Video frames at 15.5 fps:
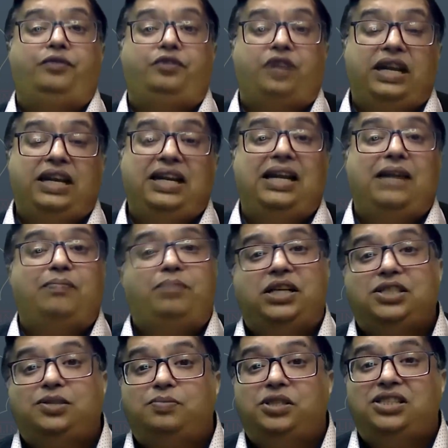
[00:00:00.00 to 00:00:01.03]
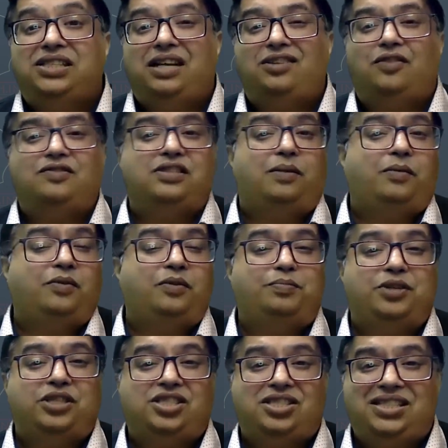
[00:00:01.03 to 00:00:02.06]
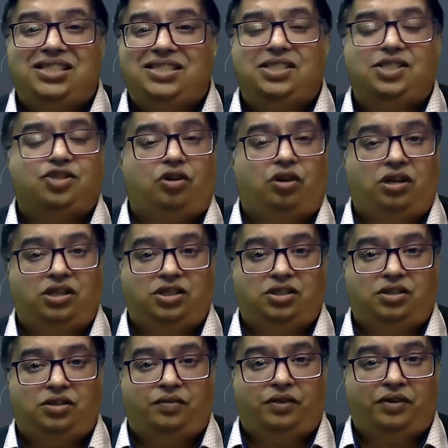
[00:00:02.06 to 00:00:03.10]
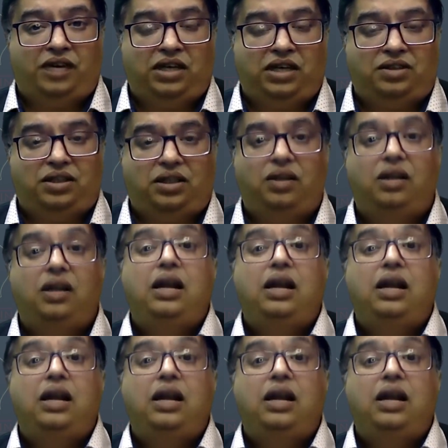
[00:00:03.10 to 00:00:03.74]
training and placement cell of some of the prestigious colleges of our country.